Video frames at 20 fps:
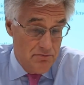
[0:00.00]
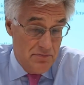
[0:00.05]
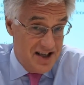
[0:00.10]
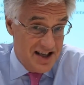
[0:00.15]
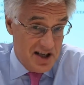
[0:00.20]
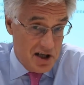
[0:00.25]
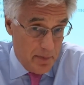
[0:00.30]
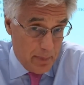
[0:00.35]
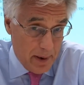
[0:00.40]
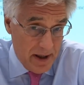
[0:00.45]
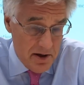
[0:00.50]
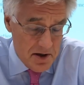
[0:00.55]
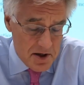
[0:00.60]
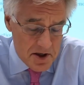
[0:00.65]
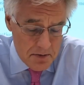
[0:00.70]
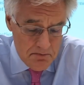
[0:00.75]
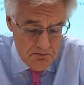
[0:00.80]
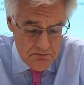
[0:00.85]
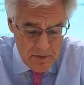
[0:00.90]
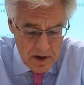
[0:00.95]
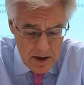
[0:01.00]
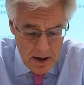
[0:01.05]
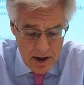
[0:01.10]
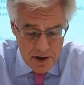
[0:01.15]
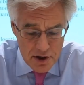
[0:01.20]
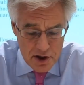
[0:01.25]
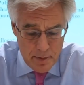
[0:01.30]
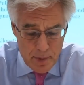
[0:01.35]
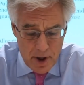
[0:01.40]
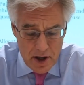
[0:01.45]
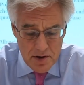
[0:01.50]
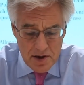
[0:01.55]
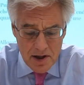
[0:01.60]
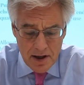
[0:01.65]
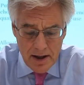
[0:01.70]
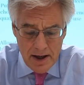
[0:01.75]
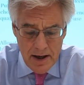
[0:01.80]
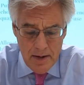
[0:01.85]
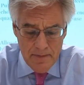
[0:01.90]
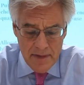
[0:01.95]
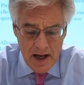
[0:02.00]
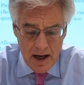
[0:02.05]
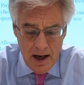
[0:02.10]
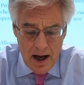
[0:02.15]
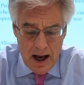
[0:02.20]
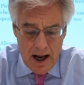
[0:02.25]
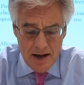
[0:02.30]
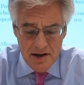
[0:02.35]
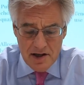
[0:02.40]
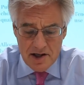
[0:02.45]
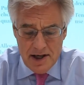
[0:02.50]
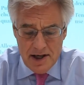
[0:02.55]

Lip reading: disciplines, supposedly. And